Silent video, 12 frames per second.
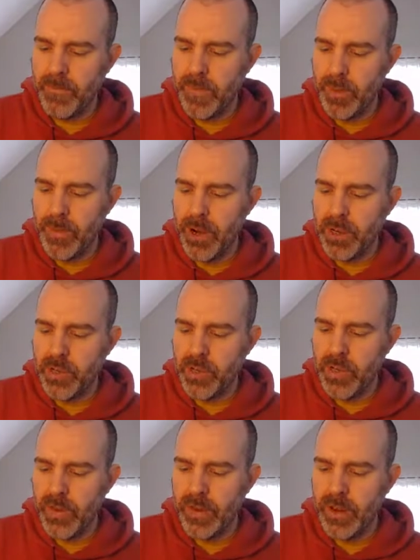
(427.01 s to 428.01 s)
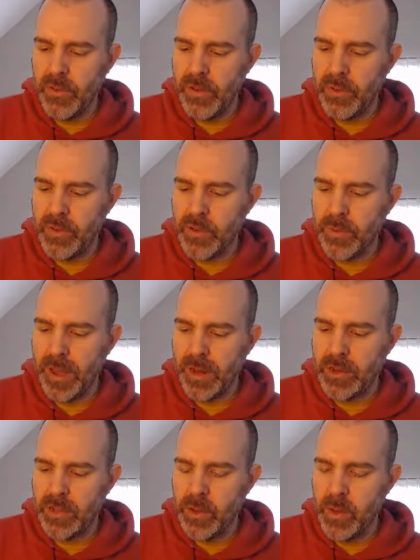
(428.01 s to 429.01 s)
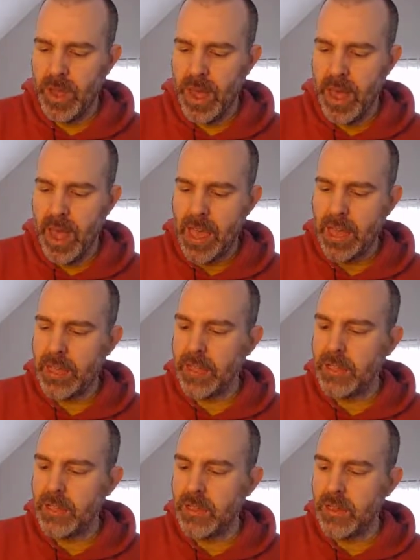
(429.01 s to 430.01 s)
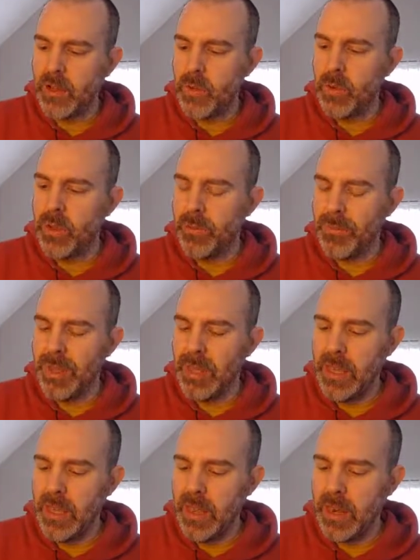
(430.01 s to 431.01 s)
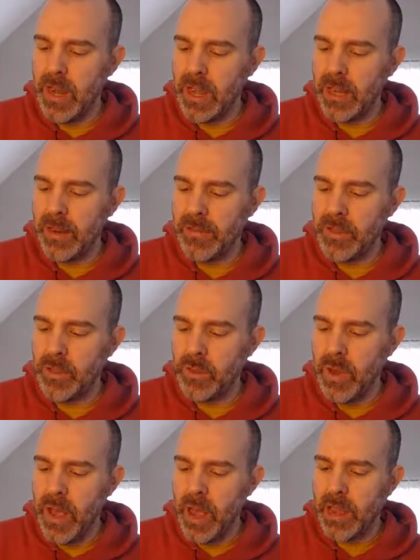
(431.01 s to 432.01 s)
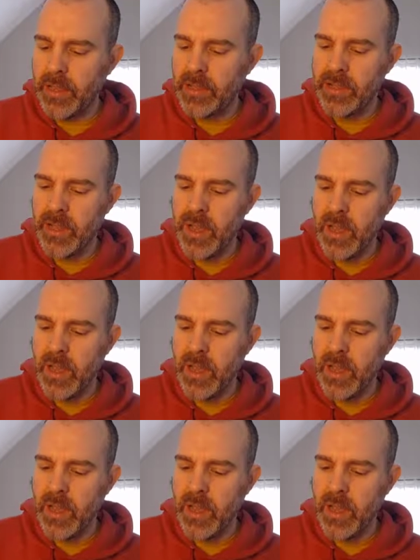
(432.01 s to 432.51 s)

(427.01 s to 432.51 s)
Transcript: The partial derivative with respect to x will be -2x.